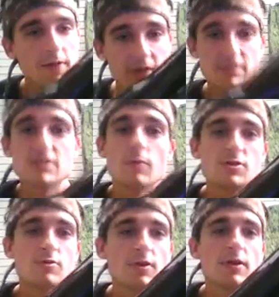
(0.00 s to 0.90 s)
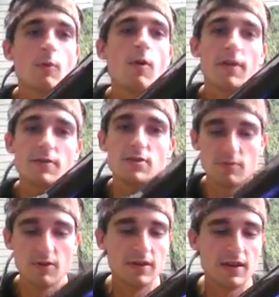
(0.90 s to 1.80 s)
This is what you really want, that you're
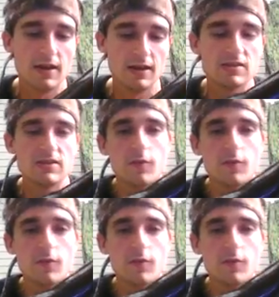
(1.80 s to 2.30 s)
really getting, is the